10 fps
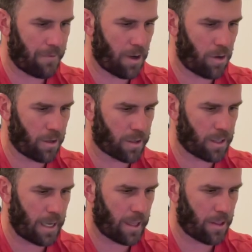noticed
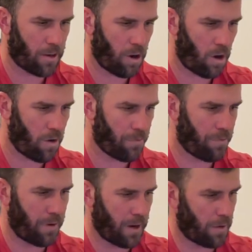that they're all
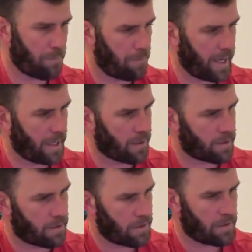very
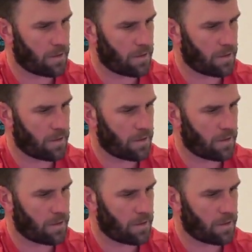bent.